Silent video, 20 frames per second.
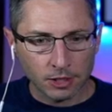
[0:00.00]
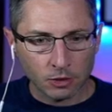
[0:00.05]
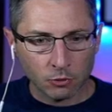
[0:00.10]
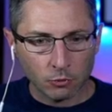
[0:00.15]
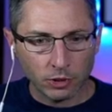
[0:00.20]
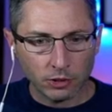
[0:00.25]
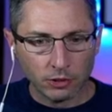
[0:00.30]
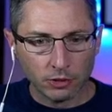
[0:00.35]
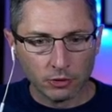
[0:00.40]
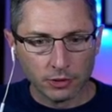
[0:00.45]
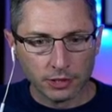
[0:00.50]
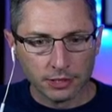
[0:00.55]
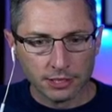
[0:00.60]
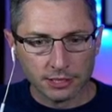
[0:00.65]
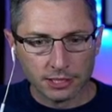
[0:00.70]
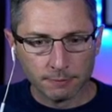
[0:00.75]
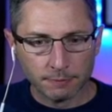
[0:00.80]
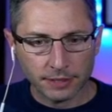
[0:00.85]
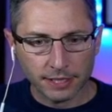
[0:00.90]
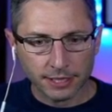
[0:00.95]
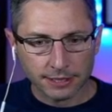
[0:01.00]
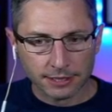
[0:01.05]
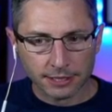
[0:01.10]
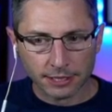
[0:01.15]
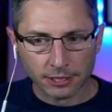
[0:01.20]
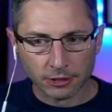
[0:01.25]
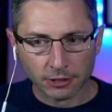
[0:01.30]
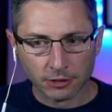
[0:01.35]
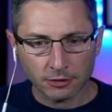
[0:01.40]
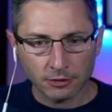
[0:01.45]
we're going to depict
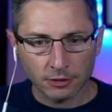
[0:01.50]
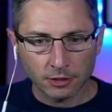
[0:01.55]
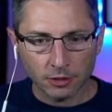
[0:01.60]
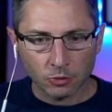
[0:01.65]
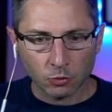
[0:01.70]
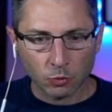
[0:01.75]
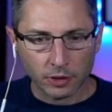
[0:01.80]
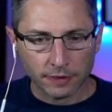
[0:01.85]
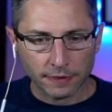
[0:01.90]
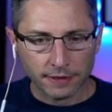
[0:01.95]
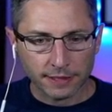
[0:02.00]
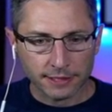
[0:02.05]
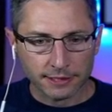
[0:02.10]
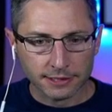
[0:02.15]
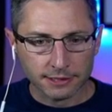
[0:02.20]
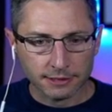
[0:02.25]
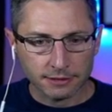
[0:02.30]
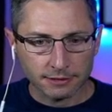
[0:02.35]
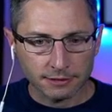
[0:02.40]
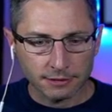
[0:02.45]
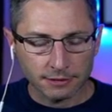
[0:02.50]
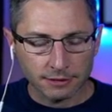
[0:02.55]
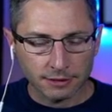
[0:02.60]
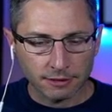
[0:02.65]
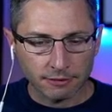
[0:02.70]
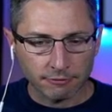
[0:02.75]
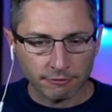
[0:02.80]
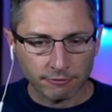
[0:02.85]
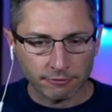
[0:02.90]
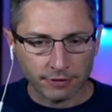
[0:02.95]
here with this
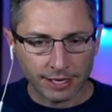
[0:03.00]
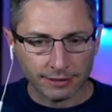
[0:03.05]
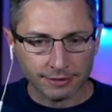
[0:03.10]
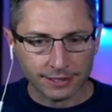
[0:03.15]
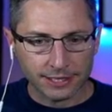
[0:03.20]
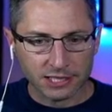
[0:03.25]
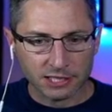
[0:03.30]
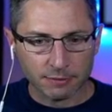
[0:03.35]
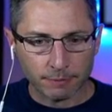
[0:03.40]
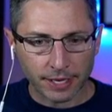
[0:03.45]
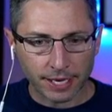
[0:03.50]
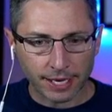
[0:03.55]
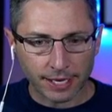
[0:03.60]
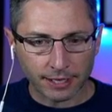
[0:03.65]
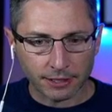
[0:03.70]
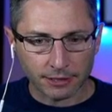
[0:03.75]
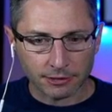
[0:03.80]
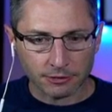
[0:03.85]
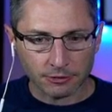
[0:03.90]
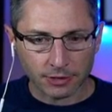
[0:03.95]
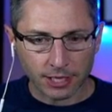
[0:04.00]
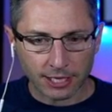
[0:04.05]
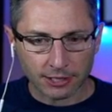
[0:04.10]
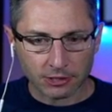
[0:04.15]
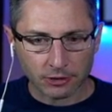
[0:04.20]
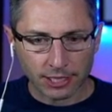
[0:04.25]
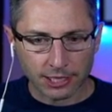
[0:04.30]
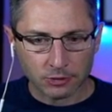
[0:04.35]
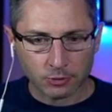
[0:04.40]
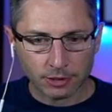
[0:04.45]
valence band, okay?
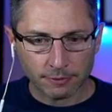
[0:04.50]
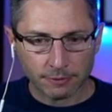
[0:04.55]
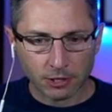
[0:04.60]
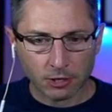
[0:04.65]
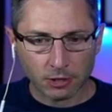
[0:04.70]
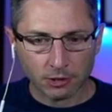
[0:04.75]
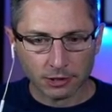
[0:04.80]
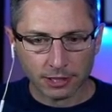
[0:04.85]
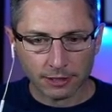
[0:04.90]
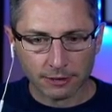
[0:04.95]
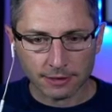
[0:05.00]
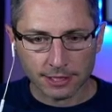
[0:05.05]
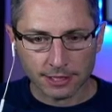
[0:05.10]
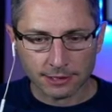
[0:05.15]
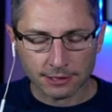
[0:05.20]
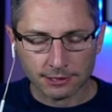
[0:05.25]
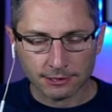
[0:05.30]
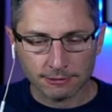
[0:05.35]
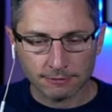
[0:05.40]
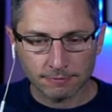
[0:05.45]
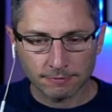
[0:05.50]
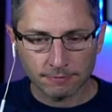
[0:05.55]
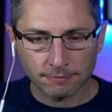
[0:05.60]
So that's what I'm calling this.